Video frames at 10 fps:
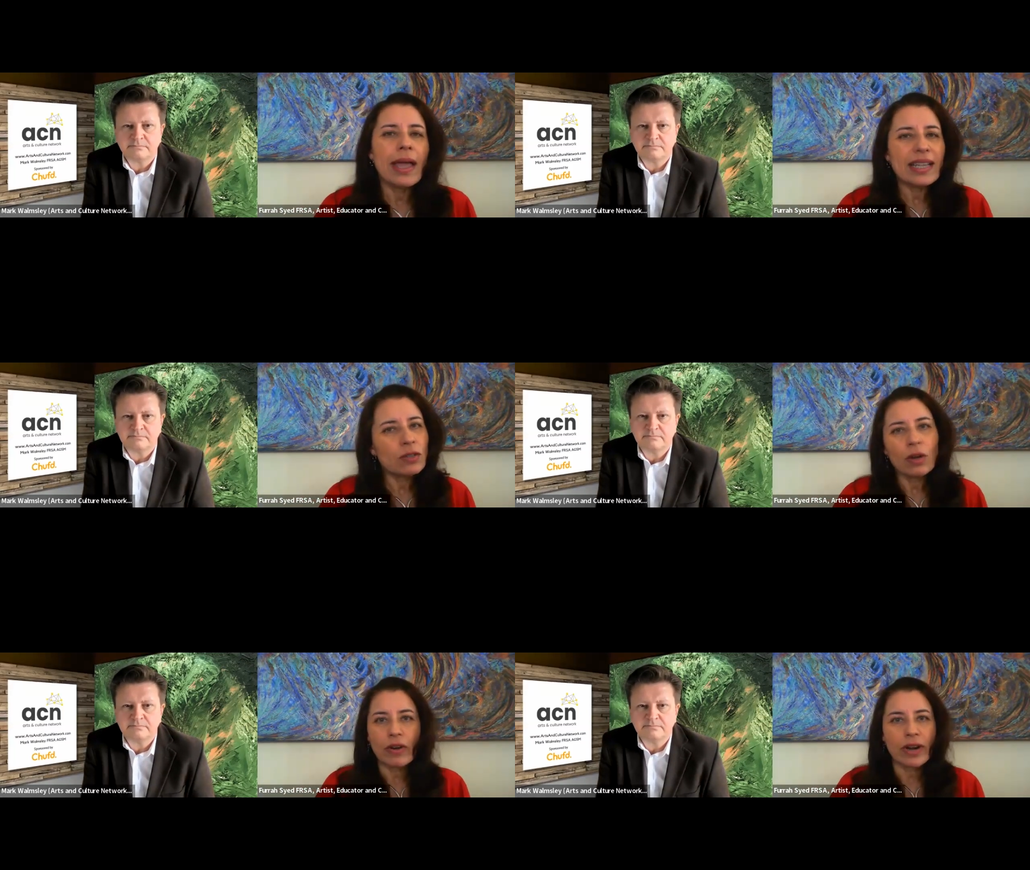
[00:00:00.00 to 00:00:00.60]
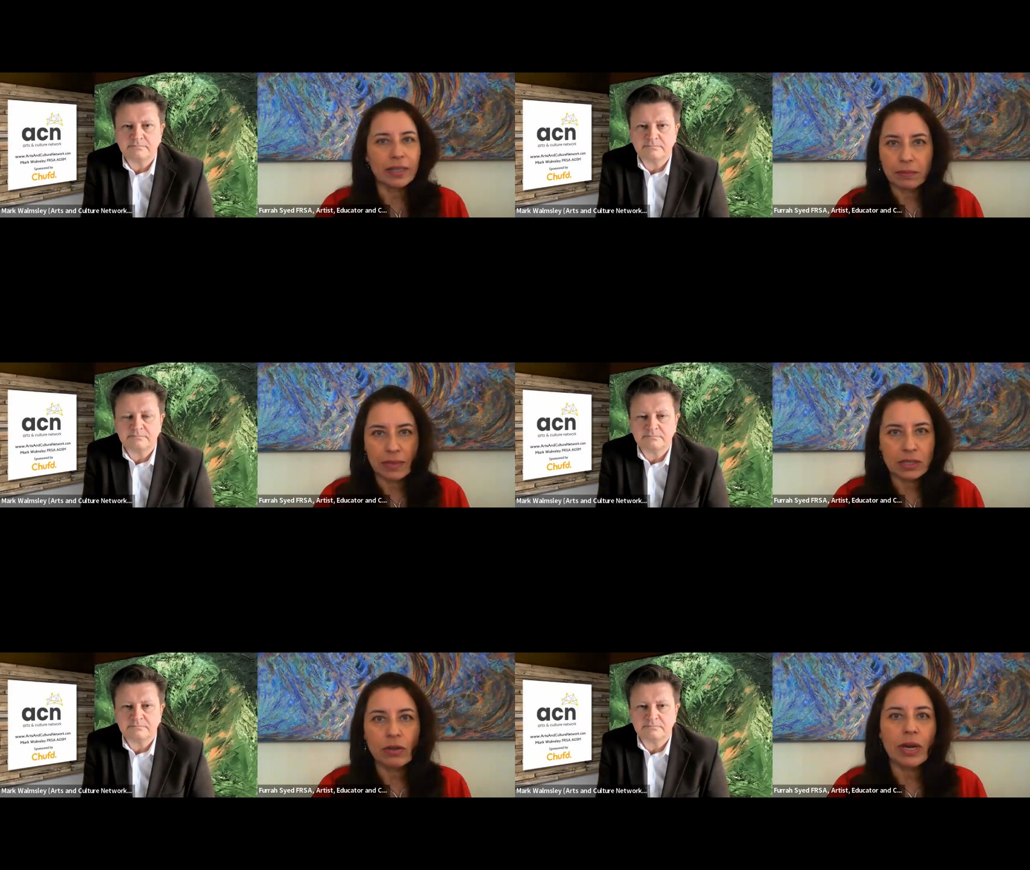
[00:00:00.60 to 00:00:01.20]
Speaker 1: It's not great,
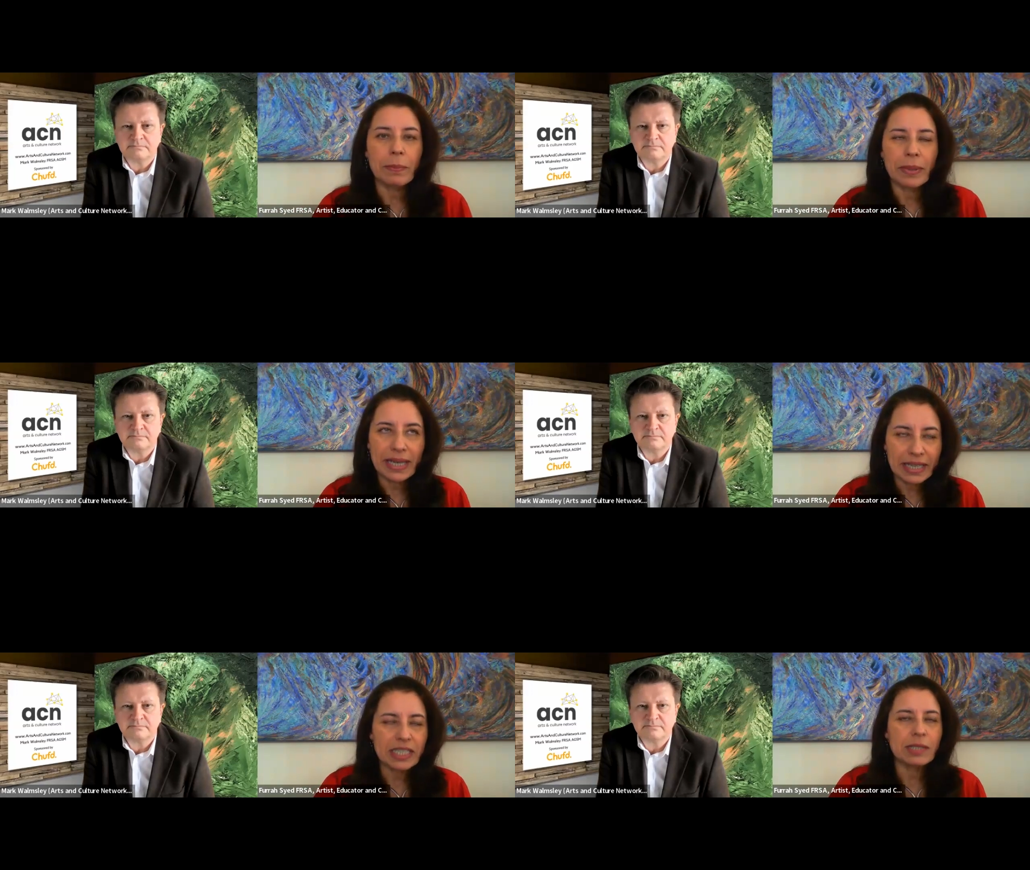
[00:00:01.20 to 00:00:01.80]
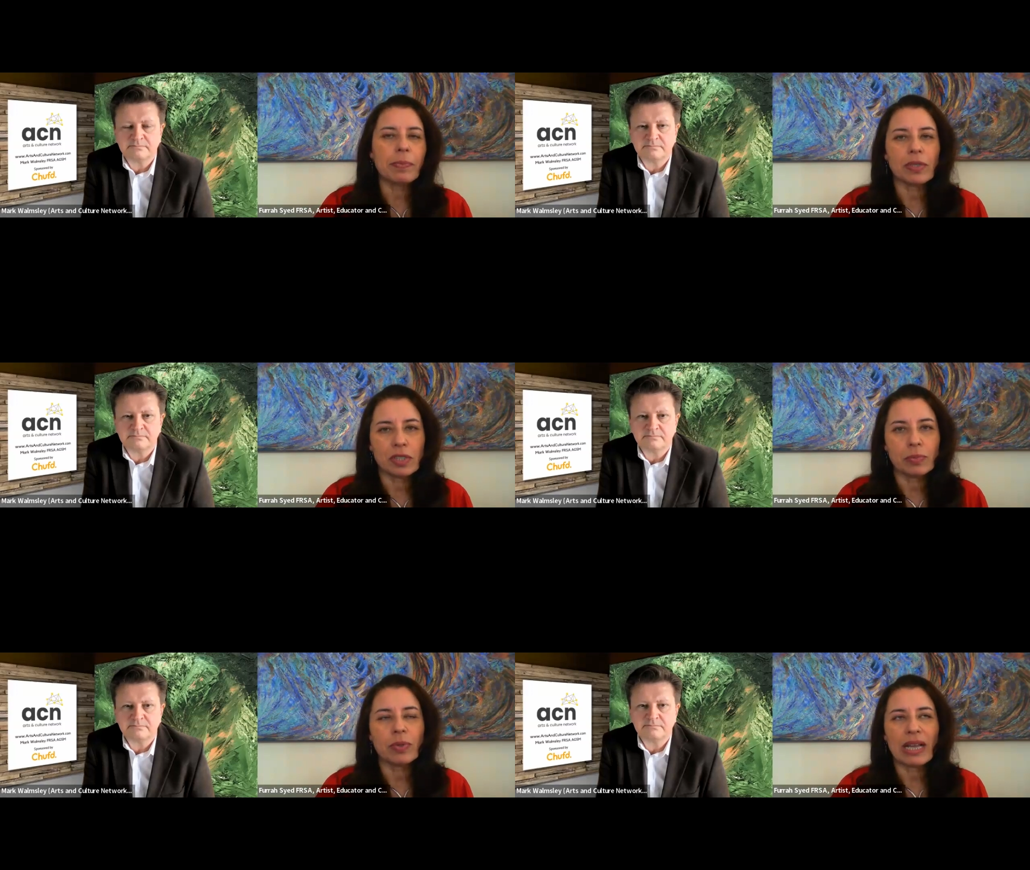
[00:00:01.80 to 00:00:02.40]
but it is
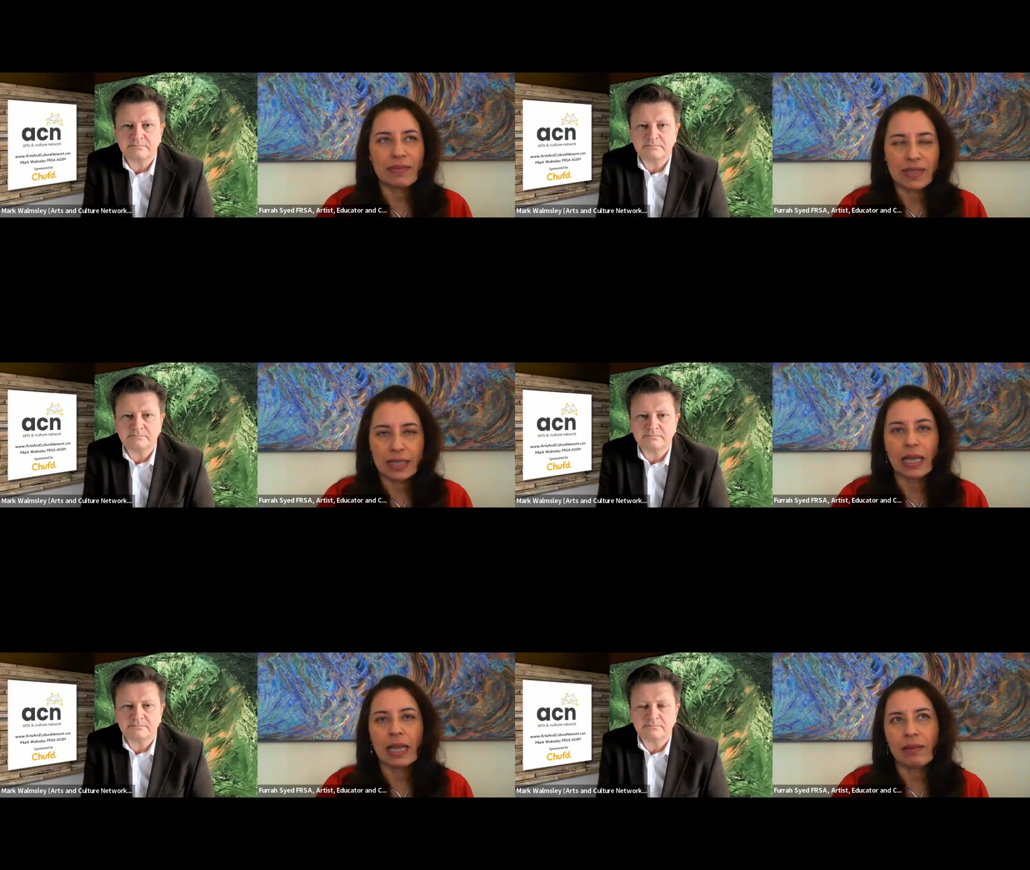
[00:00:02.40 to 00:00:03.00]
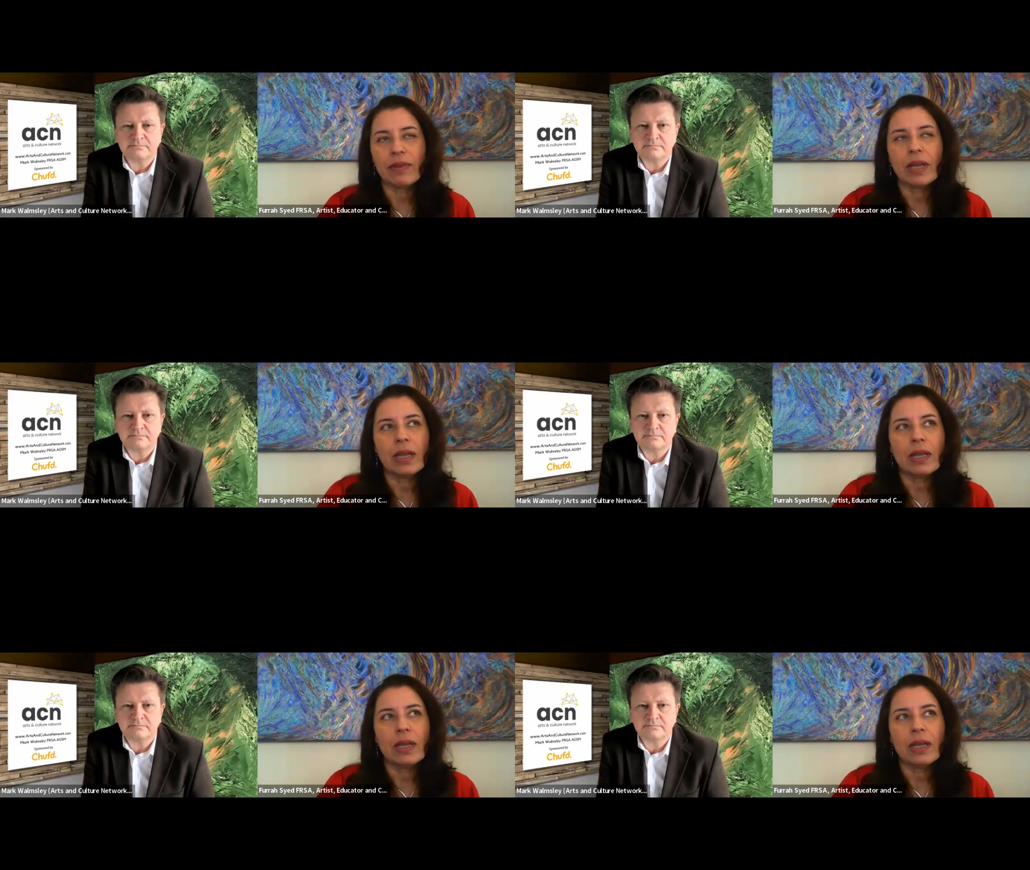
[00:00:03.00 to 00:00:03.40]
possible. I have